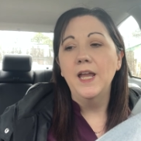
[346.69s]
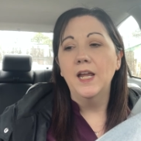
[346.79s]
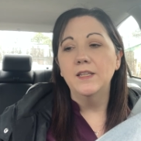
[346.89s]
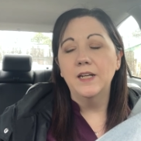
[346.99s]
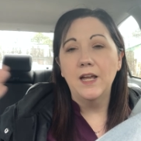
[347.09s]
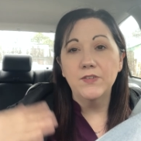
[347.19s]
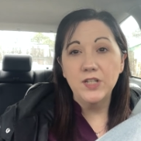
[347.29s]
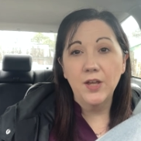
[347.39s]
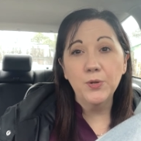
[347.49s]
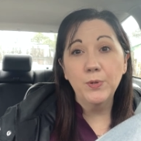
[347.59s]
And then I have
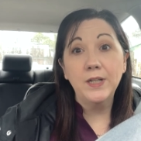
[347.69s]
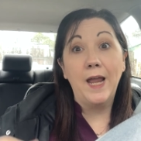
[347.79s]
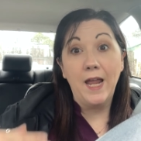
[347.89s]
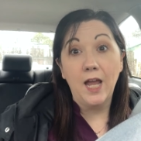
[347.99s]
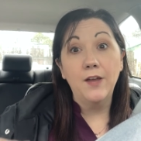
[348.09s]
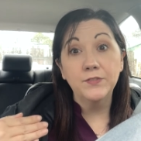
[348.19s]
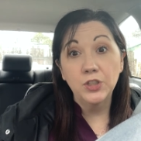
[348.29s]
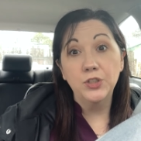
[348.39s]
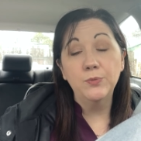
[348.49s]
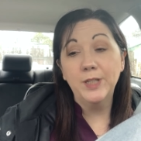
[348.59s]
another one I have
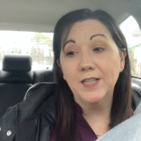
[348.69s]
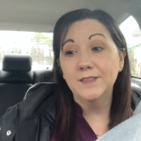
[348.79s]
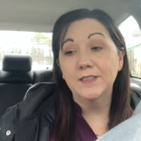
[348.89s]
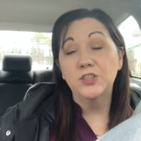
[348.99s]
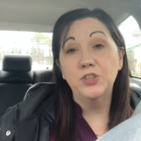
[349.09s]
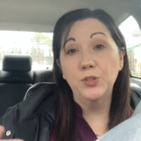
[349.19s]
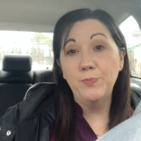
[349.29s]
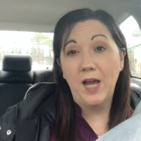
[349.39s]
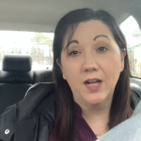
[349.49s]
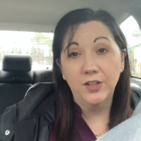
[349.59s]
to do because it's due
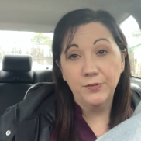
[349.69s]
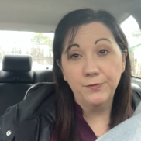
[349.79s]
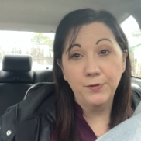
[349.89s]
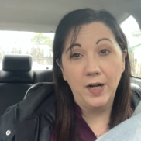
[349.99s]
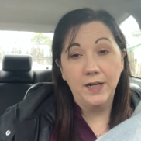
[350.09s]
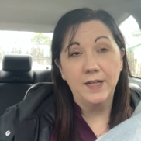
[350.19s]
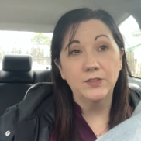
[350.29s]
back on Friday.